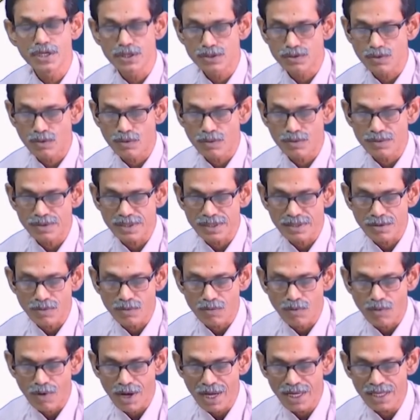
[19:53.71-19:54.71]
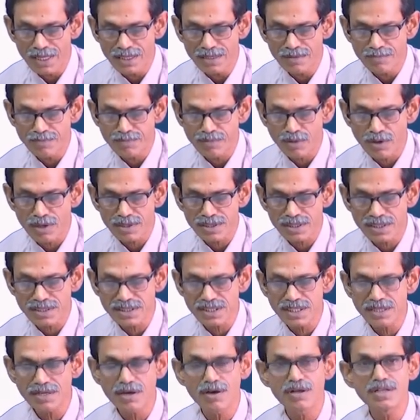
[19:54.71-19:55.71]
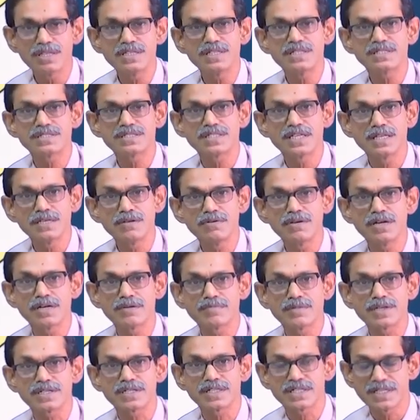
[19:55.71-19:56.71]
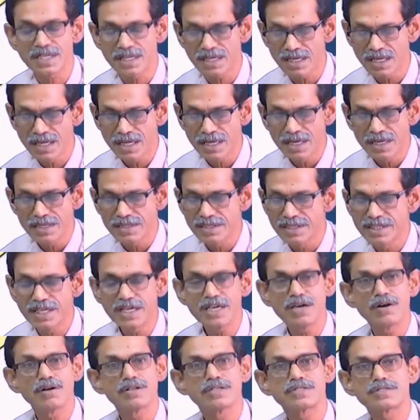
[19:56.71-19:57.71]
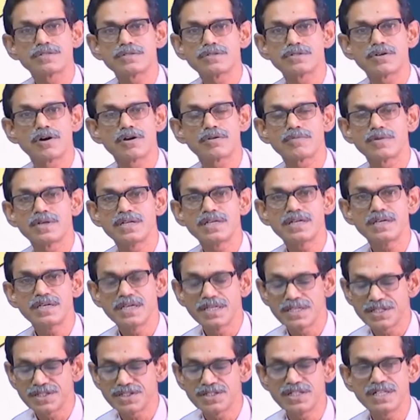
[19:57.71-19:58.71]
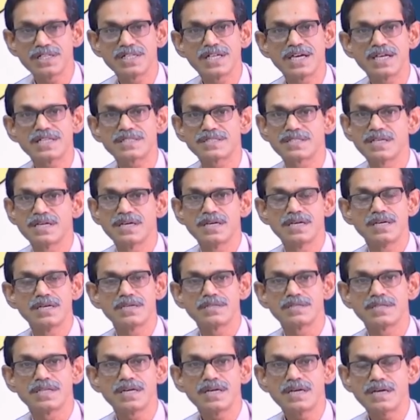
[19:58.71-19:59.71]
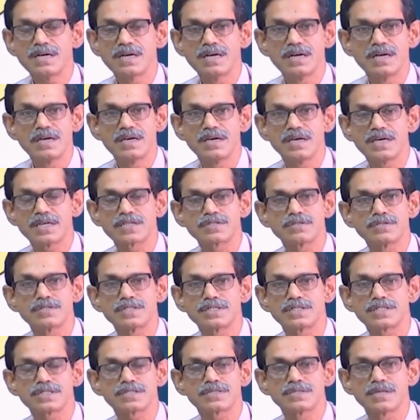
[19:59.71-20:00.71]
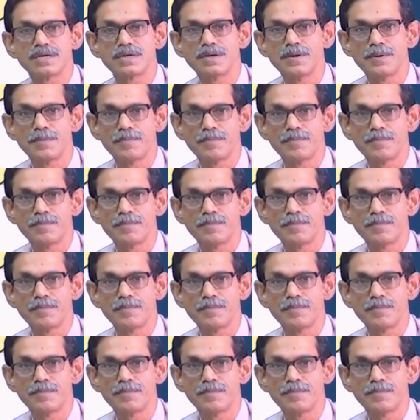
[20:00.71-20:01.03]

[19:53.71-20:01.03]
So, while processing all this cellular material, they also normally treat as the exogenous